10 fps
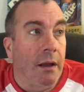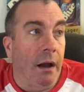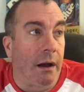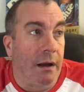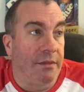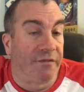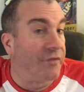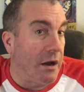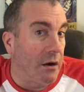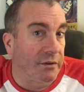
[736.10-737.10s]
The
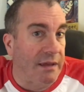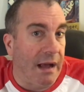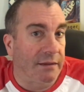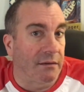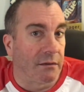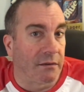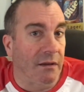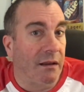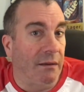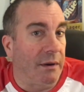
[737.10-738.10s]
fair is canceled. There's
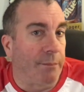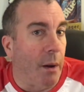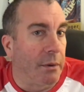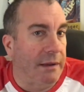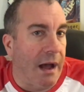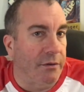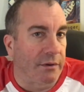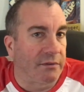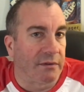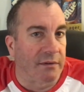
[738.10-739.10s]
not going to be any public
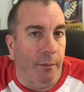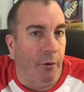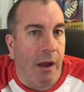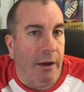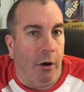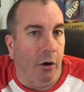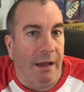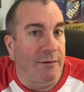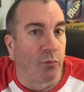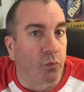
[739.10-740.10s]
gatherings this summer at all.
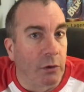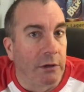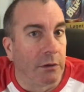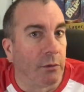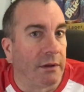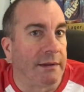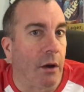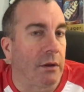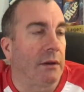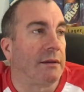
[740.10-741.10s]
I really, really doubt
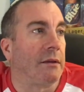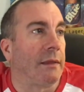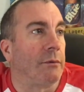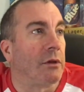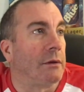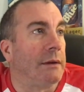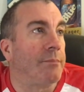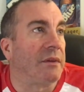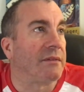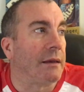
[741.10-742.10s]
it until they really nip
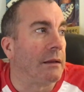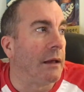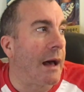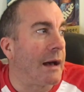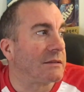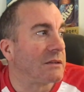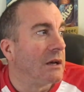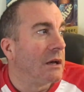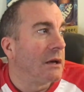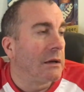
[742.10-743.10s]
this thing in the ass.
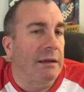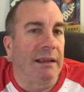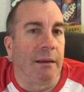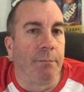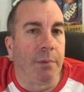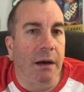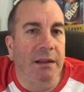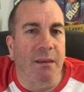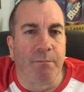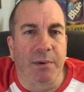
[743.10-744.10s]
In the butt?
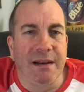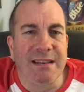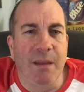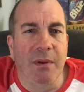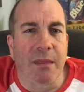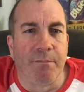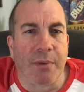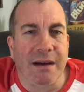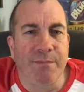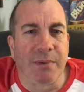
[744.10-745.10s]
Nip it in the
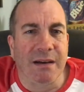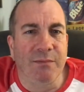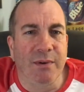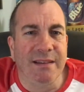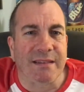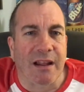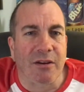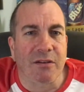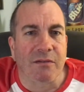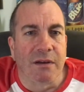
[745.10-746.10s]
butt? Bud? What is it? I don't
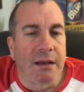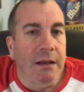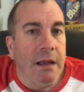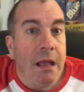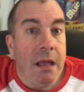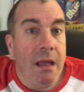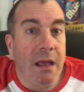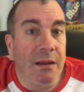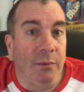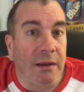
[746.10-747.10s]
know.
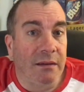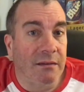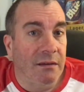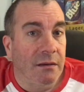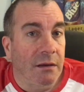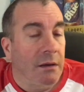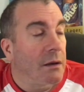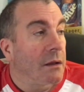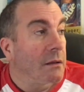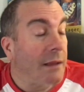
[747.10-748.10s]
Anyways,
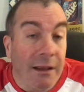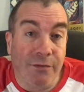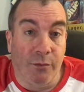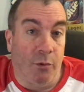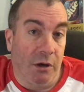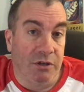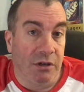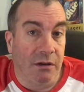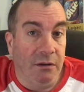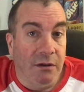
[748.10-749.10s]
thanks for watching.
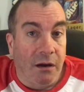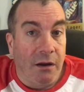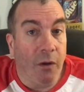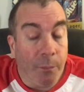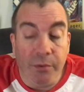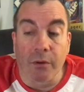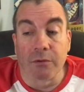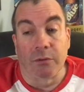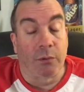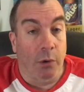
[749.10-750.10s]
I hope you're all
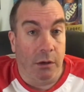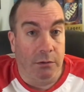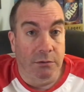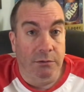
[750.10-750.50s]
doing well.